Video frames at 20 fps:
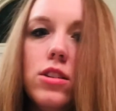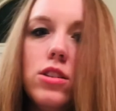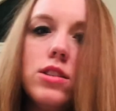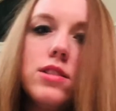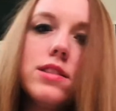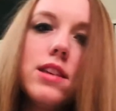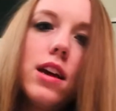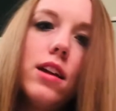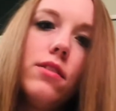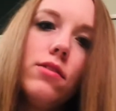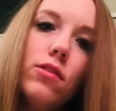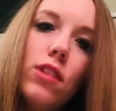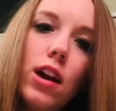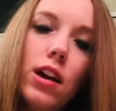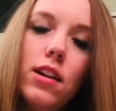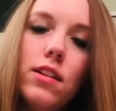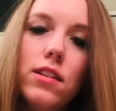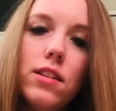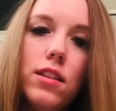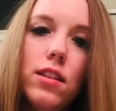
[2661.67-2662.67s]
Just kind of
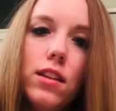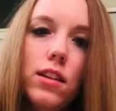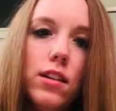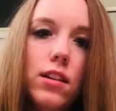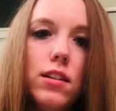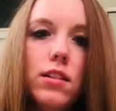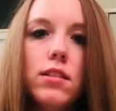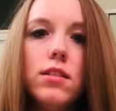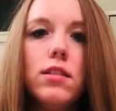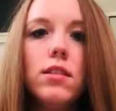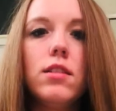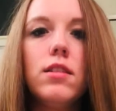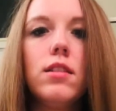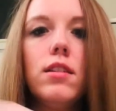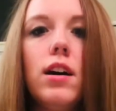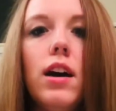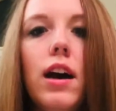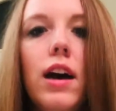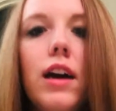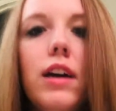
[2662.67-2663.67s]
rounding the
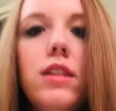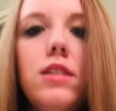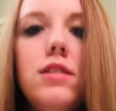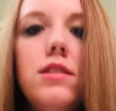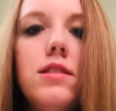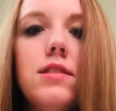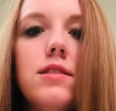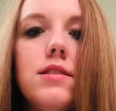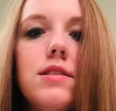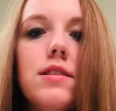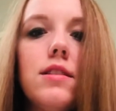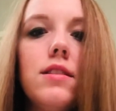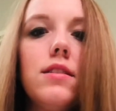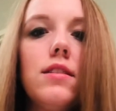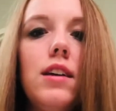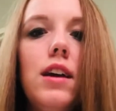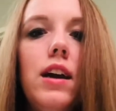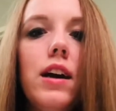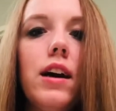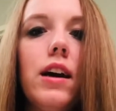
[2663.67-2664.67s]
edges.
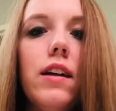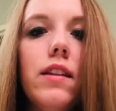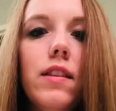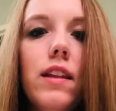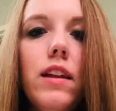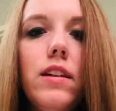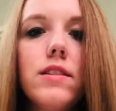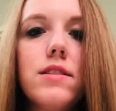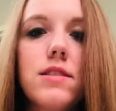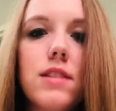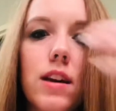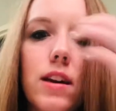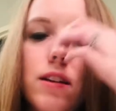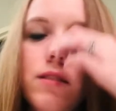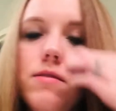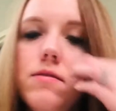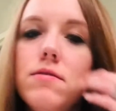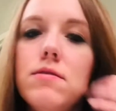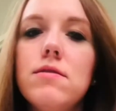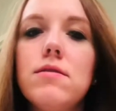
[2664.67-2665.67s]
Yeah, that looks
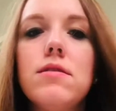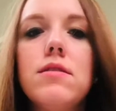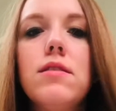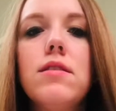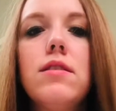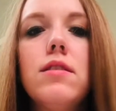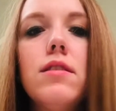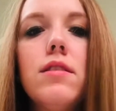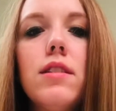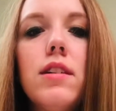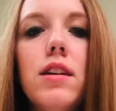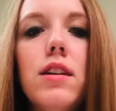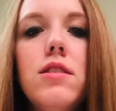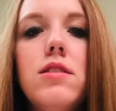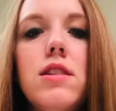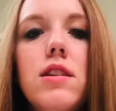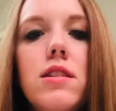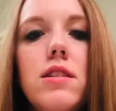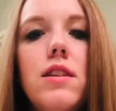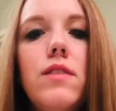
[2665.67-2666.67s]
good. Can you
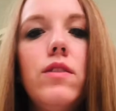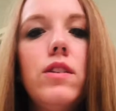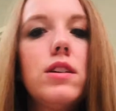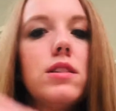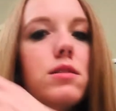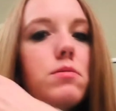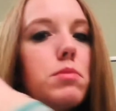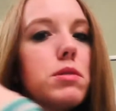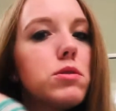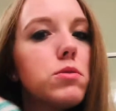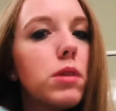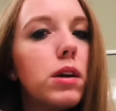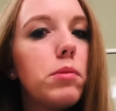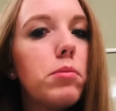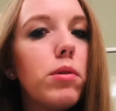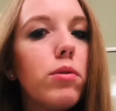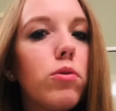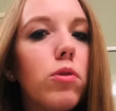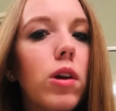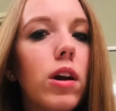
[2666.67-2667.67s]
tell the difference between
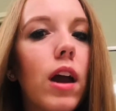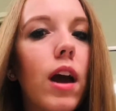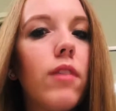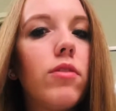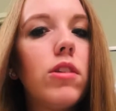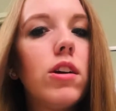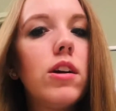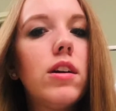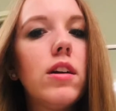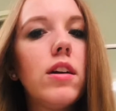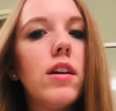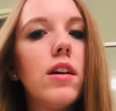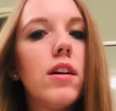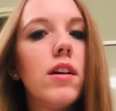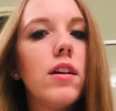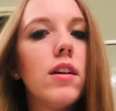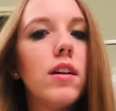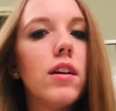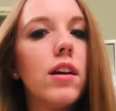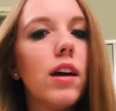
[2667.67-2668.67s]
before and after?
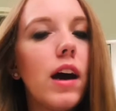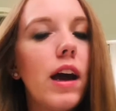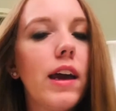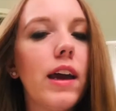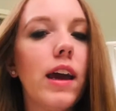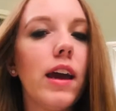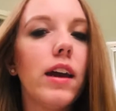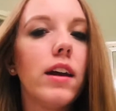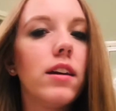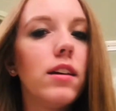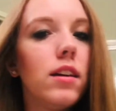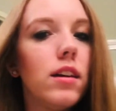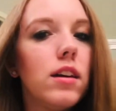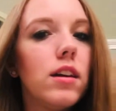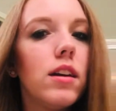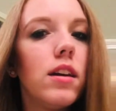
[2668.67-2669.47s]
I can.